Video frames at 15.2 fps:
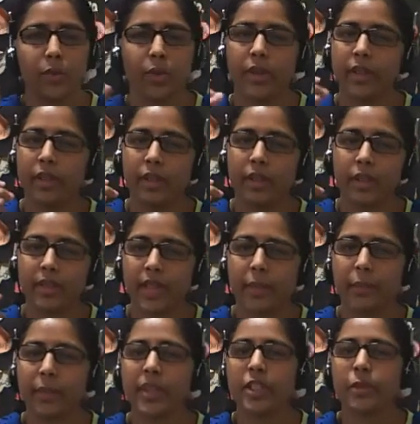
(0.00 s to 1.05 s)
For
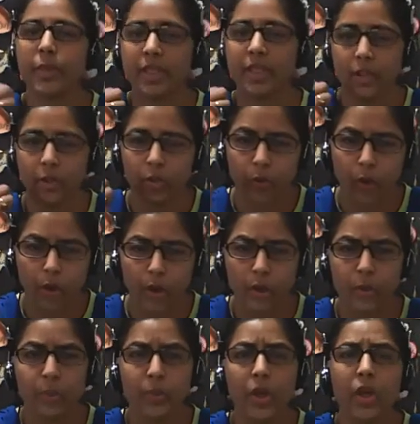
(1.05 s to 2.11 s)
example, specific
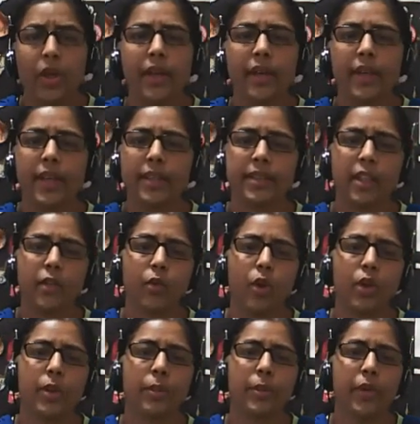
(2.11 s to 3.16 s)
volume is the
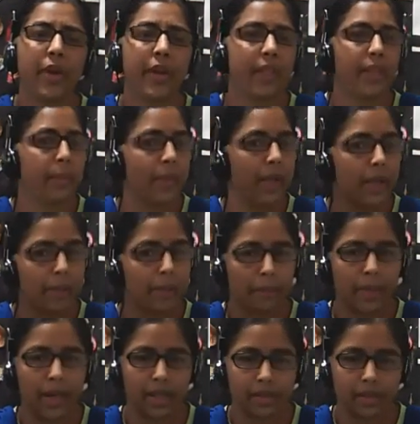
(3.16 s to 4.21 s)
volume divided by
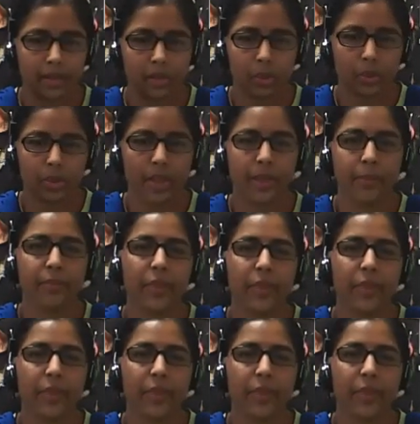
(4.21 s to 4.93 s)
mass. Okay.